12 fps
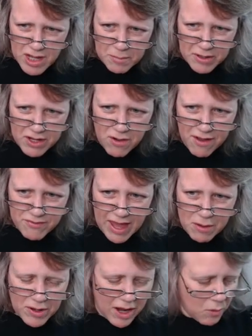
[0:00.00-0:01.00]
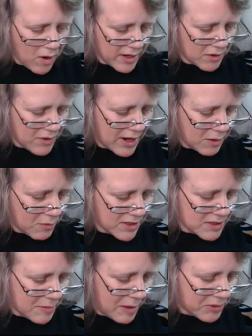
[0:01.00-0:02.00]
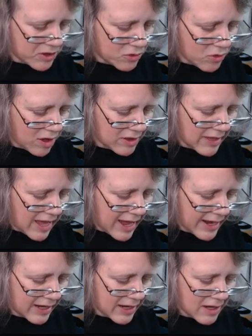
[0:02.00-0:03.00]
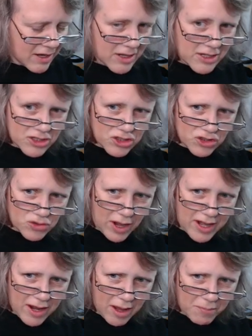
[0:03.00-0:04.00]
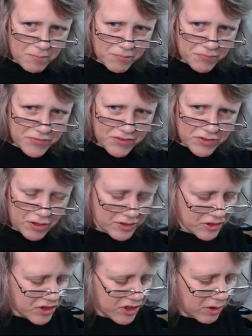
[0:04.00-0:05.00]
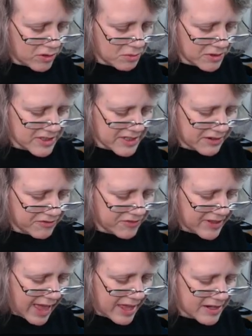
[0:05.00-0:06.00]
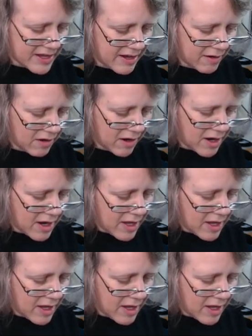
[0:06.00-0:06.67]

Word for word: But here I've got what I wanted, right? I wanted to be able to draw a line straight up so that the shield will sit flat here.